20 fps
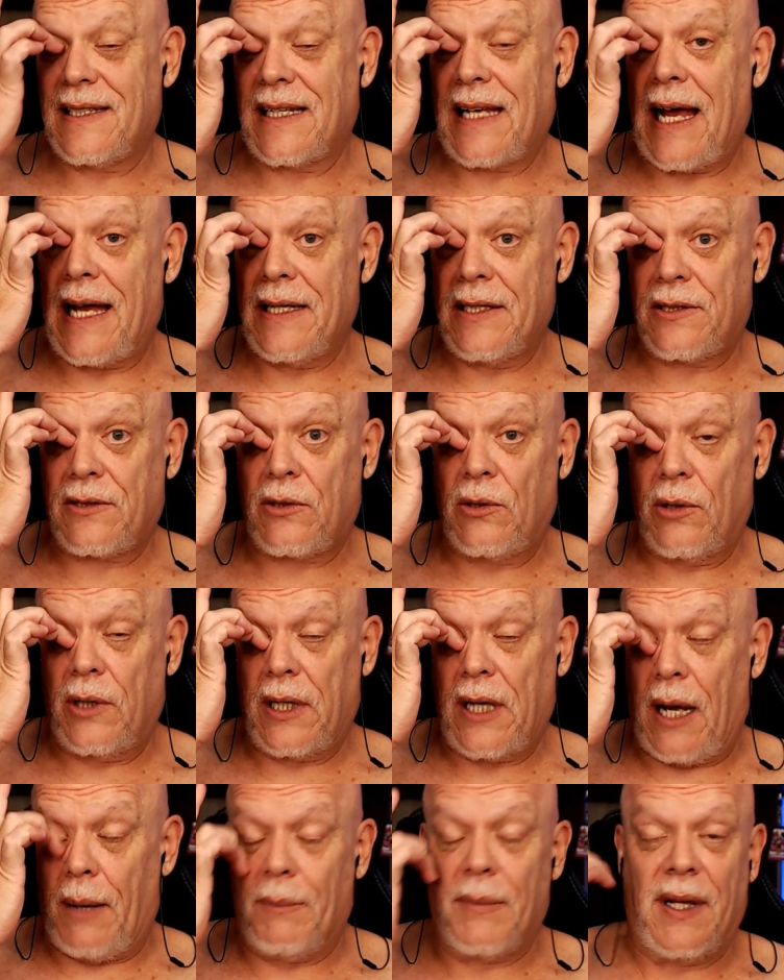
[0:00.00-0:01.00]
the guy
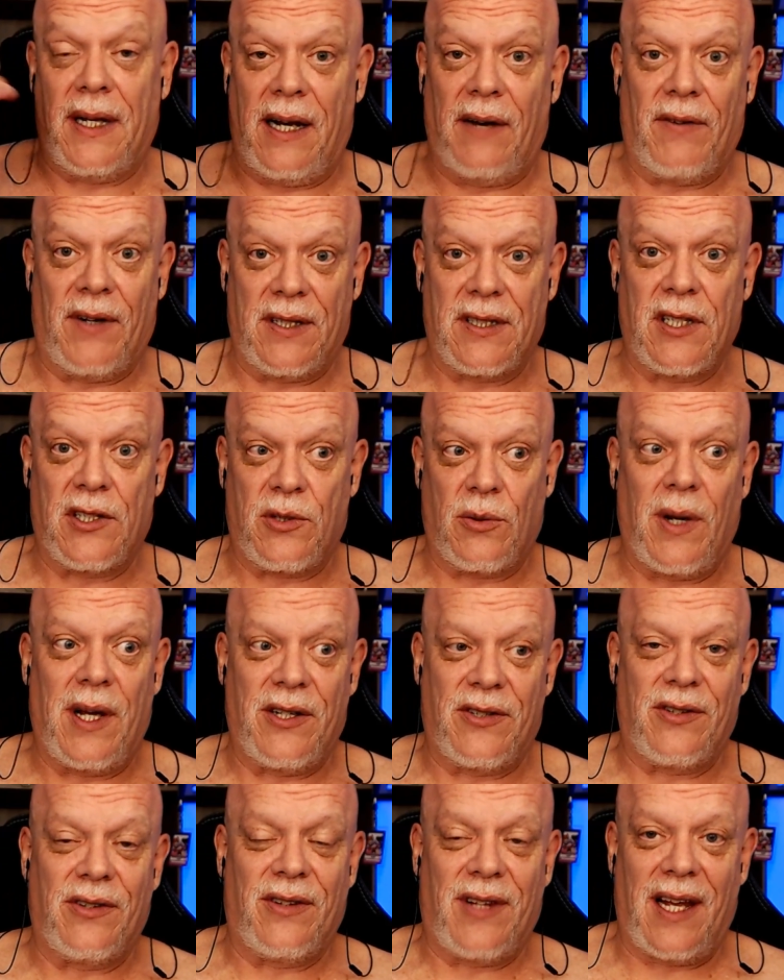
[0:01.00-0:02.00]
screwing up in every
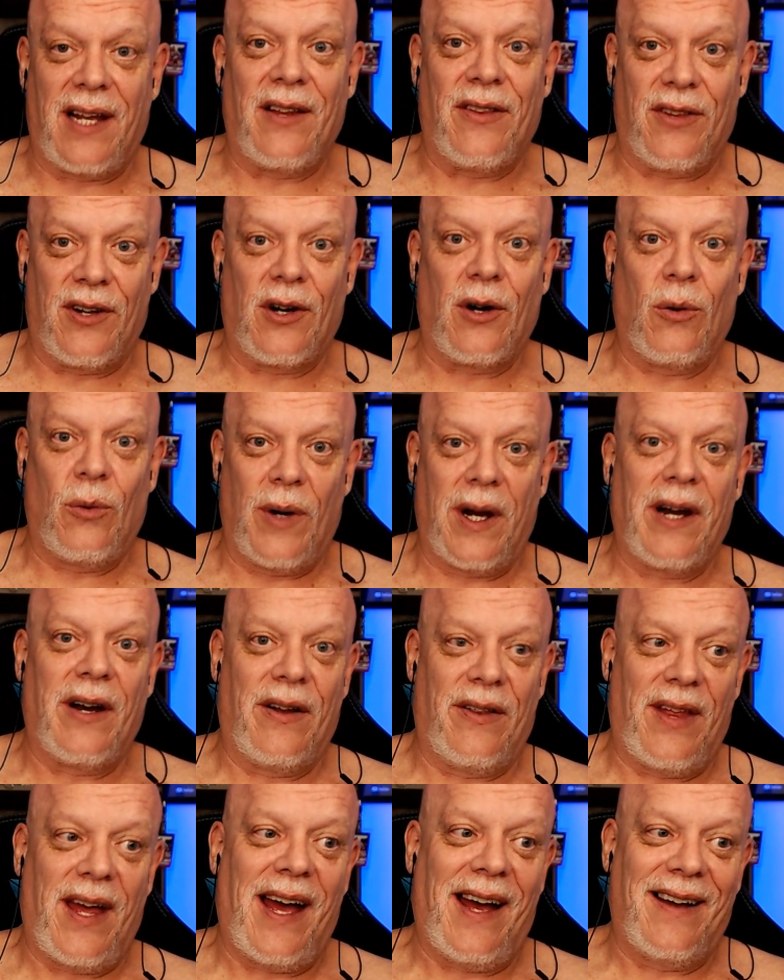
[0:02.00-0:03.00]
situation. They're
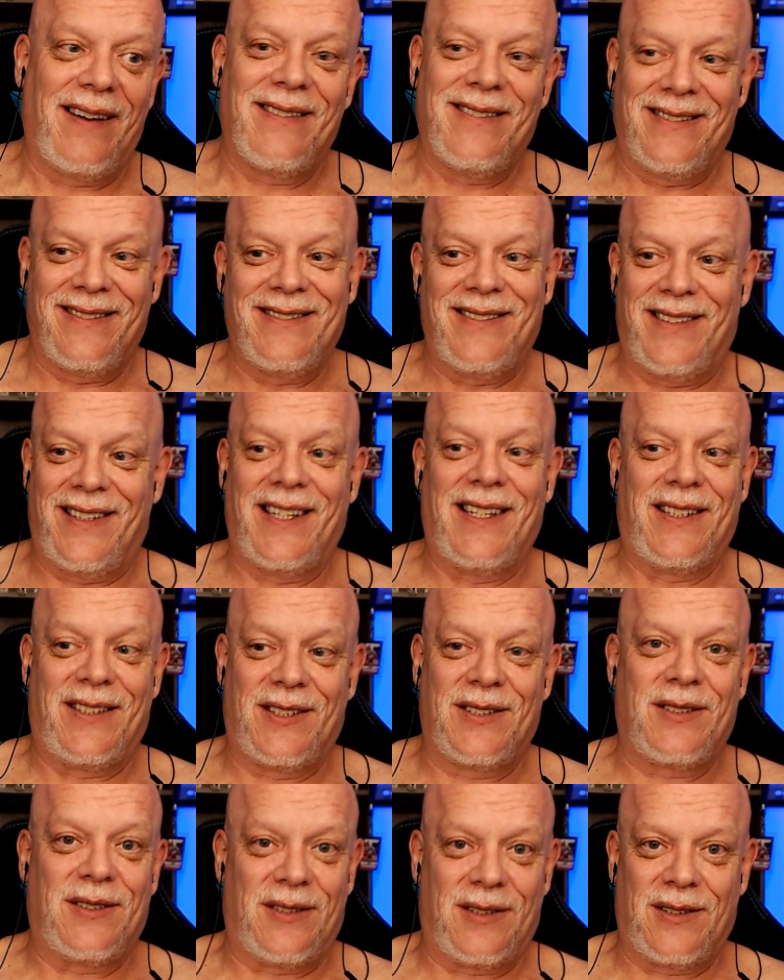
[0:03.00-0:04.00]
aware that
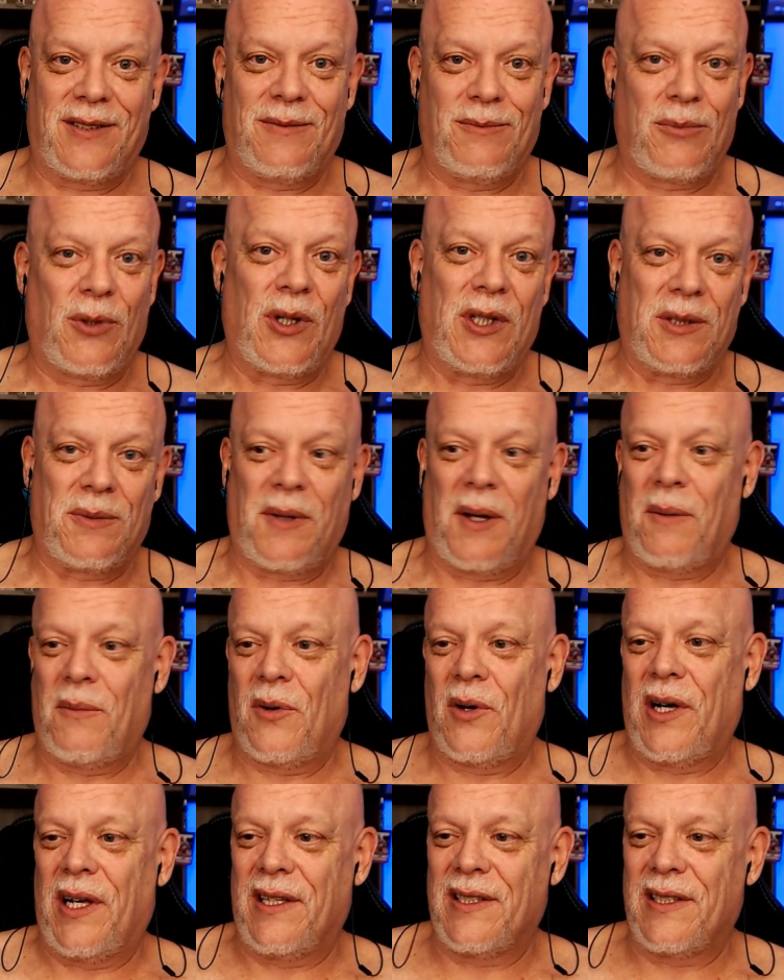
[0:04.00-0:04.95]
it's boys being boys.